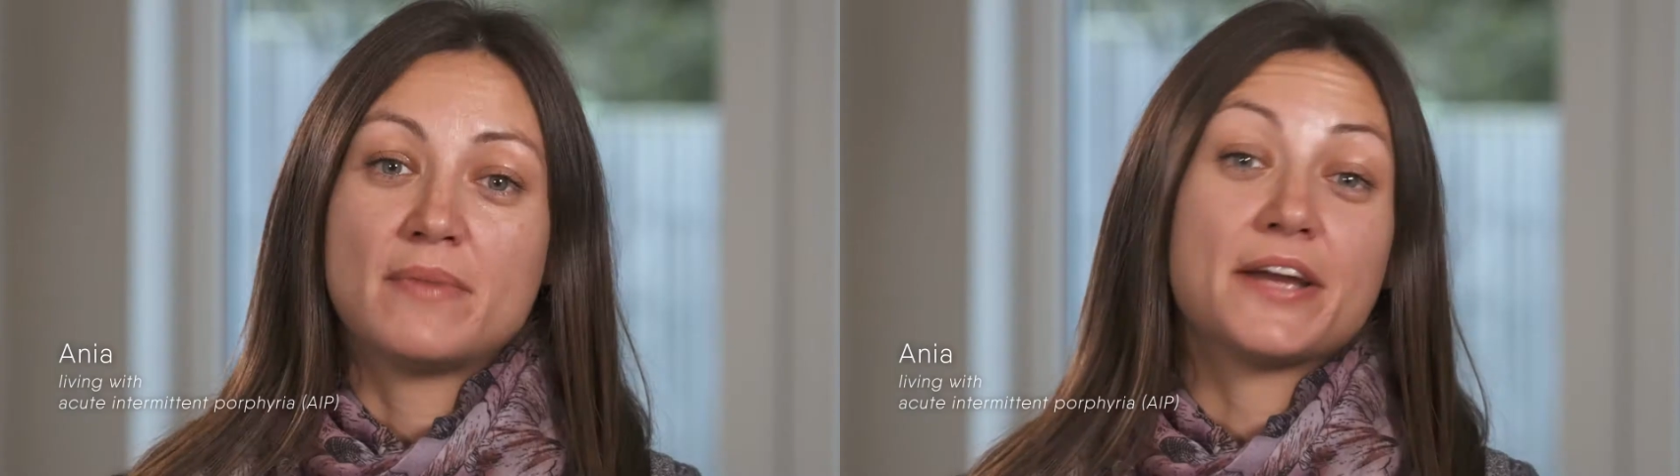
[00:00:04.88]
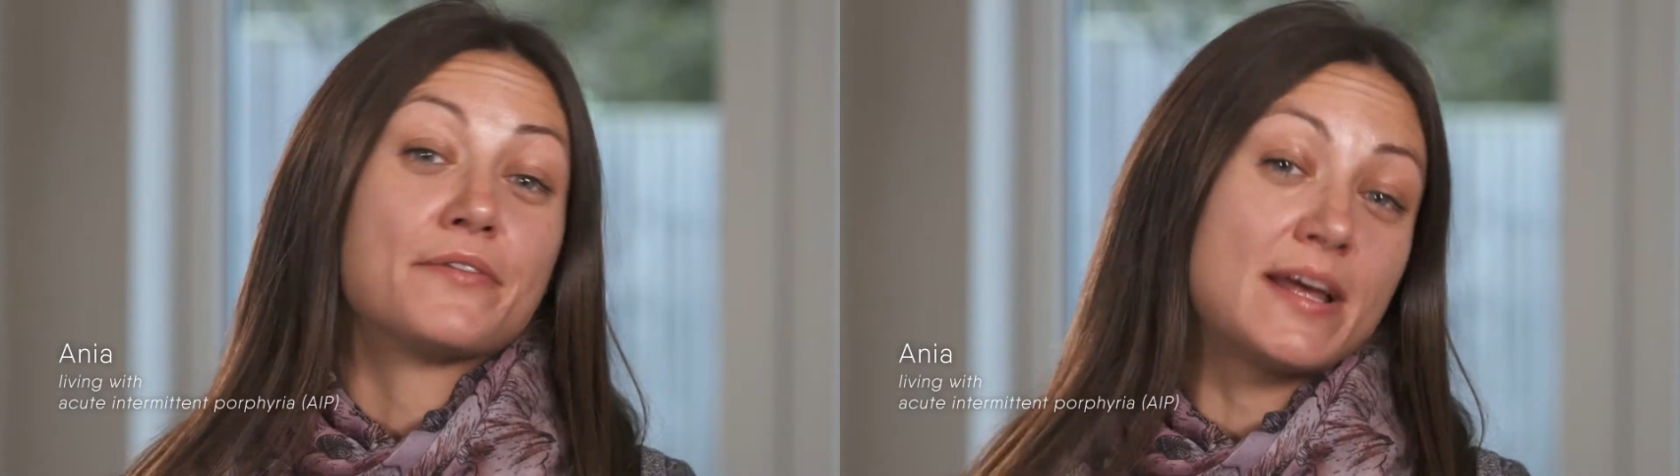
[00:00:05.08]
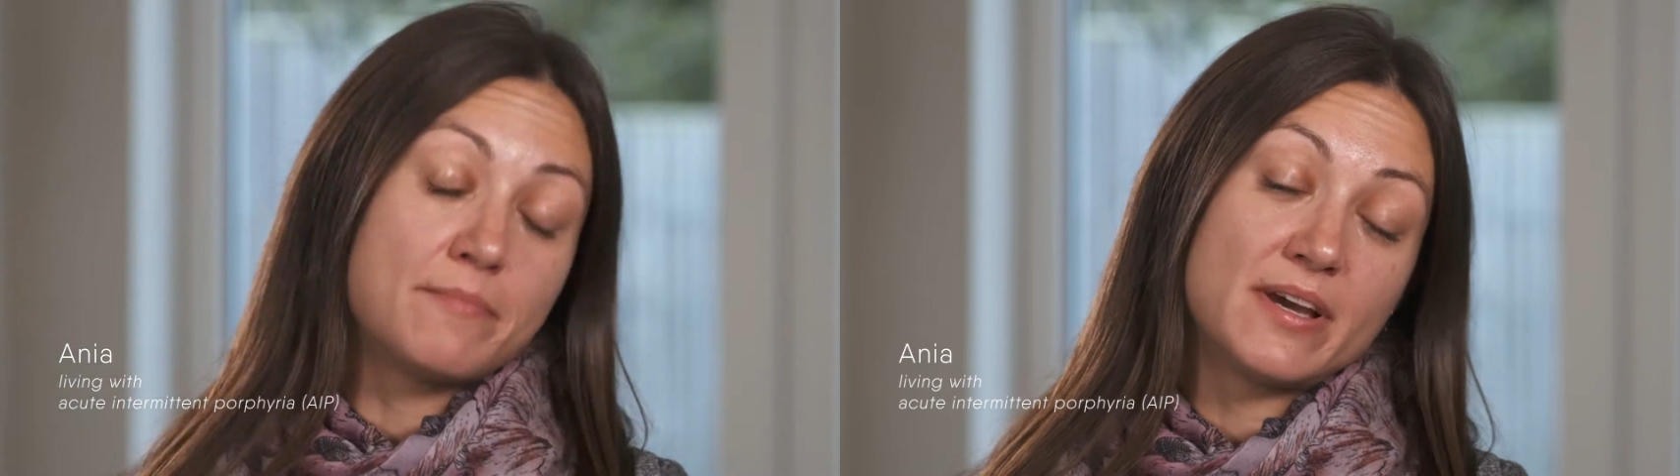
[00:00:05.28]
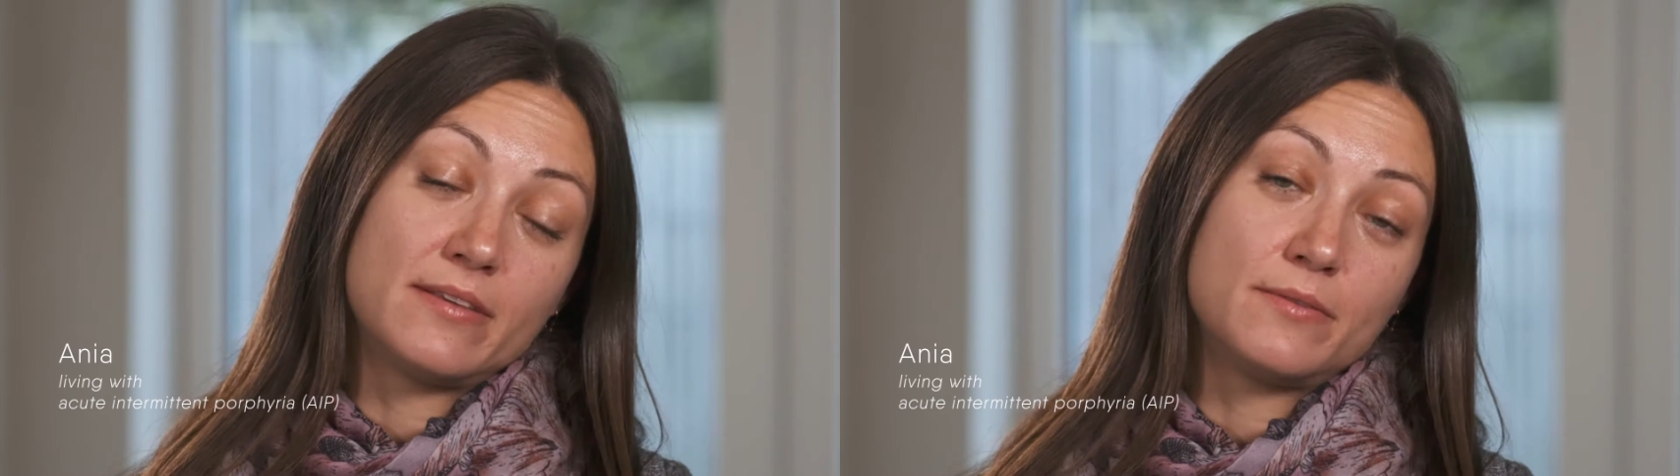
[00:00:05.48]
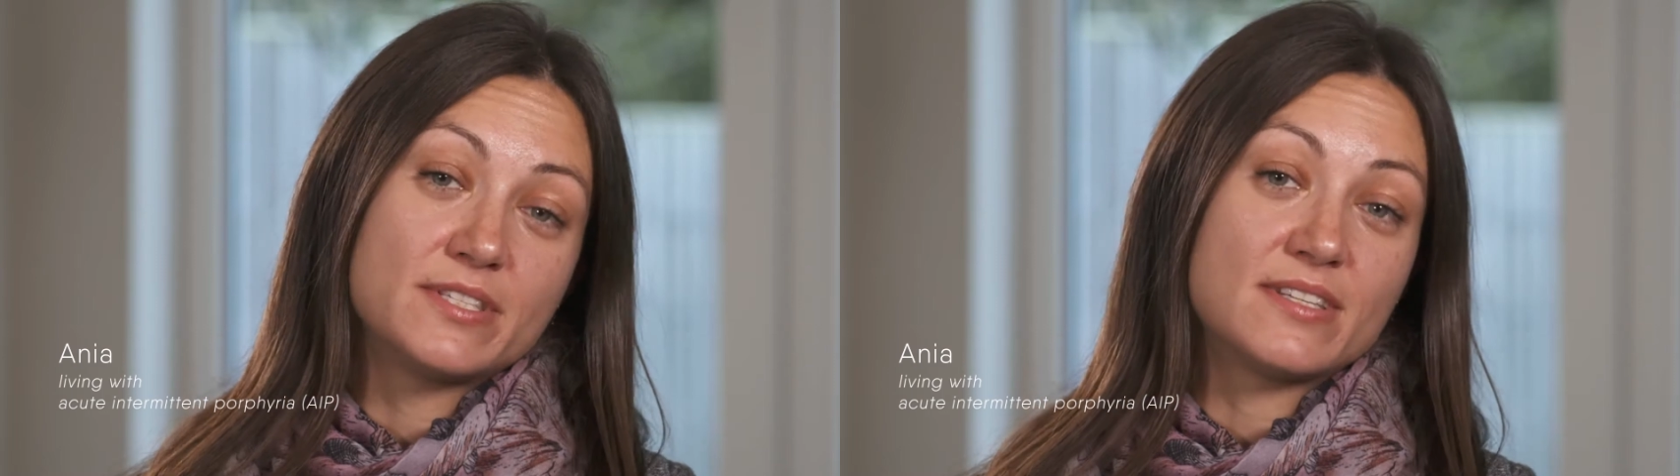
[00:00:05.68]
My
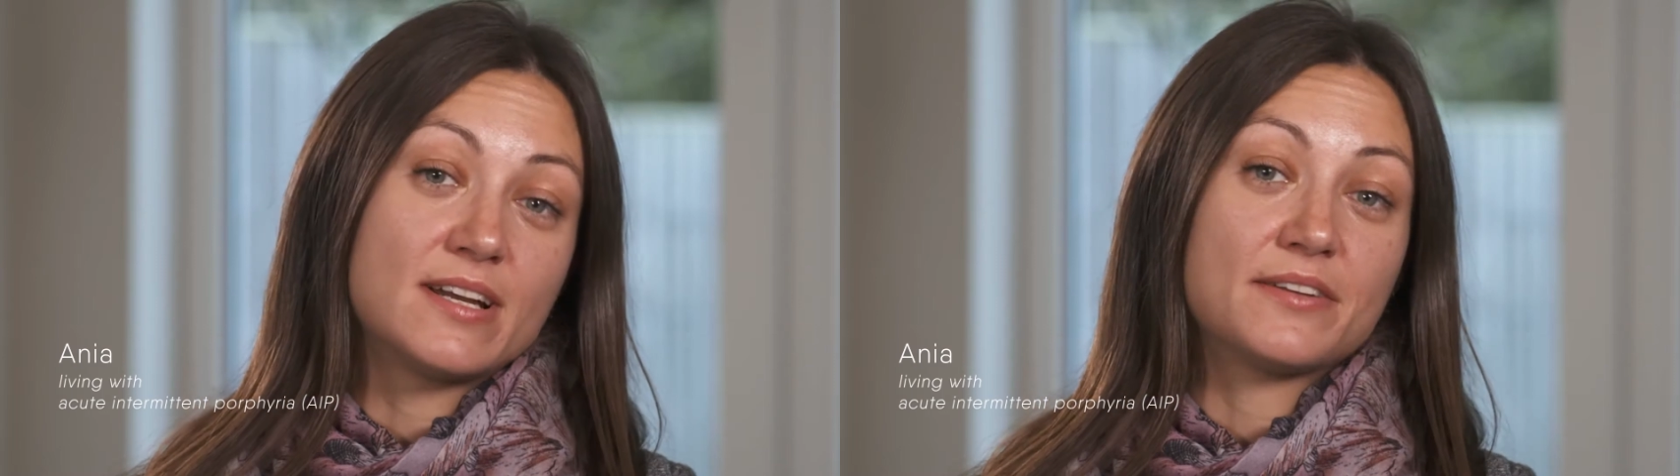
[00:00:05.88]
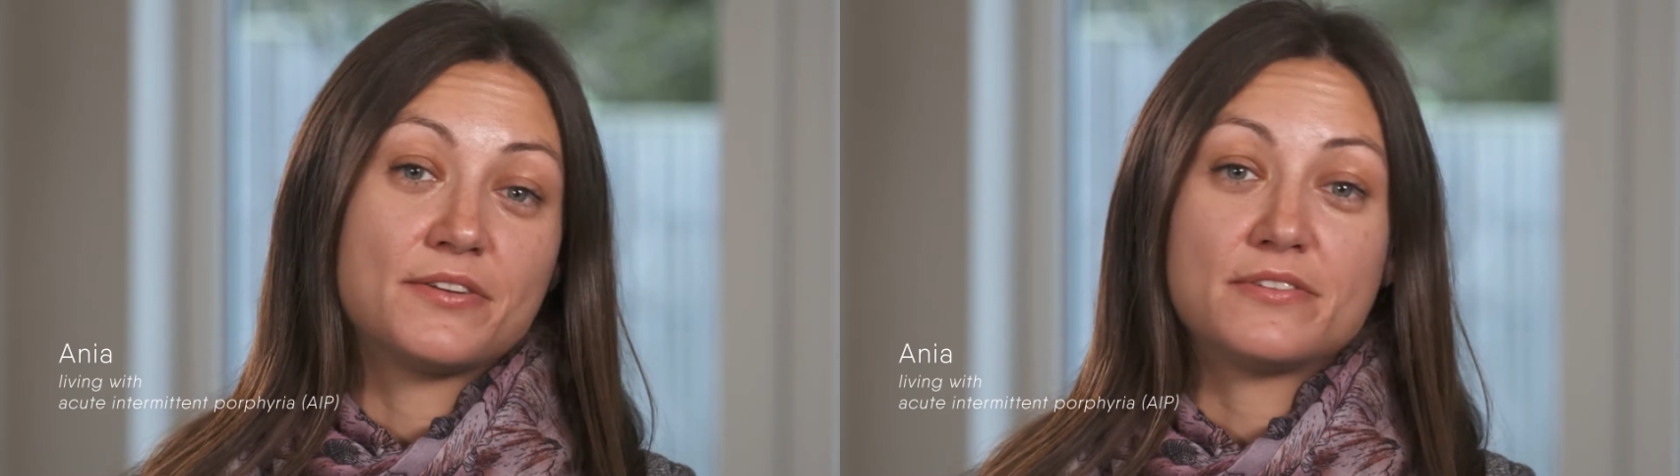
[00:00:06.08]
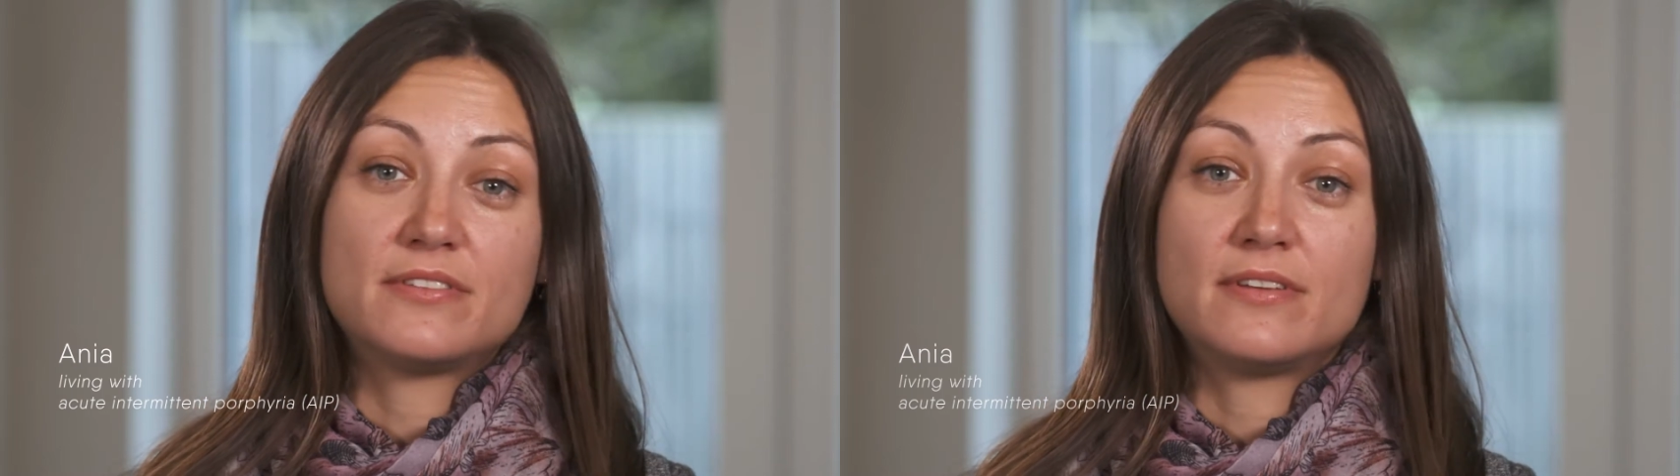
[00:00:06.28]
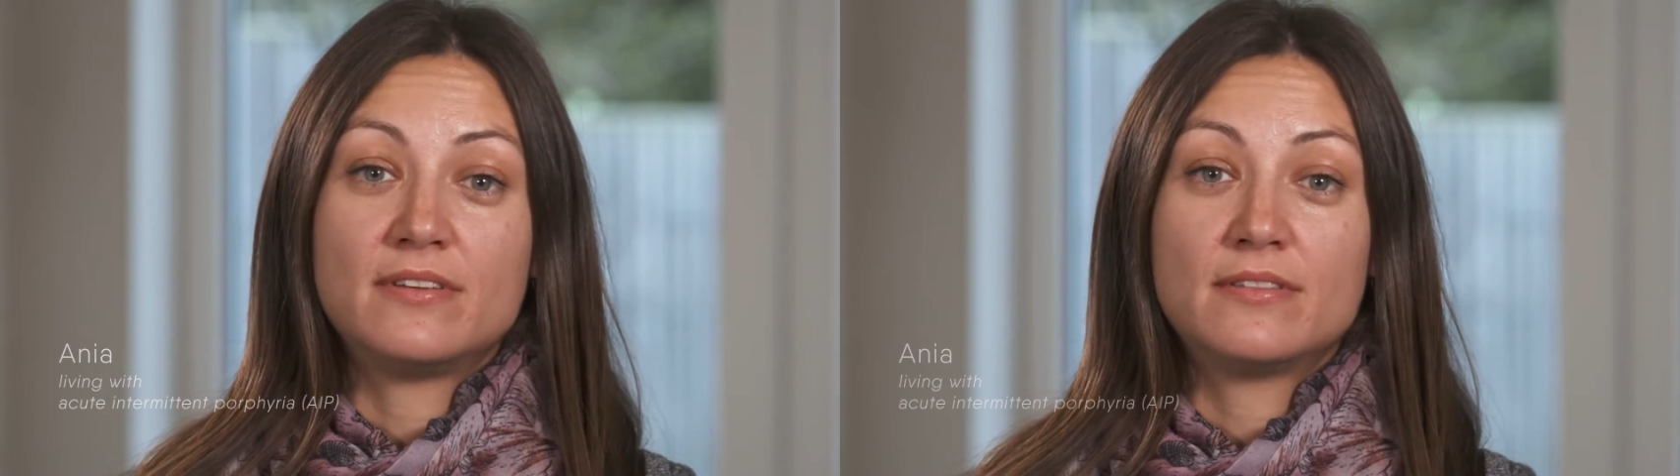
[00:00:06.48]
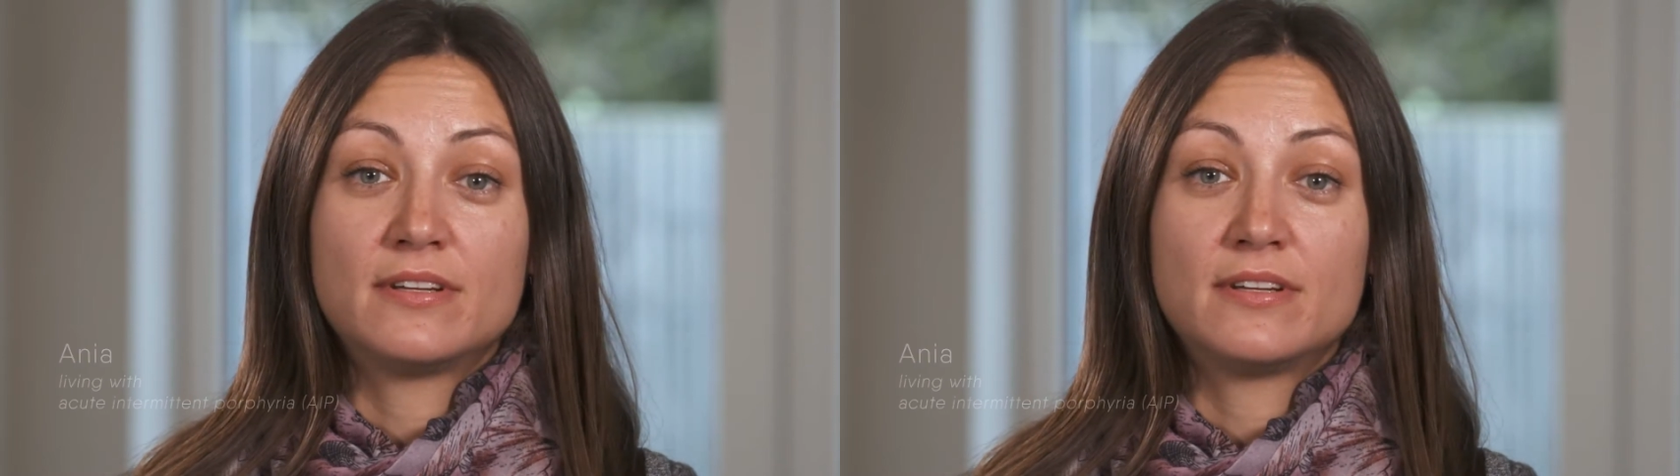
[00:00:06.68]
grandmother was diagnosed in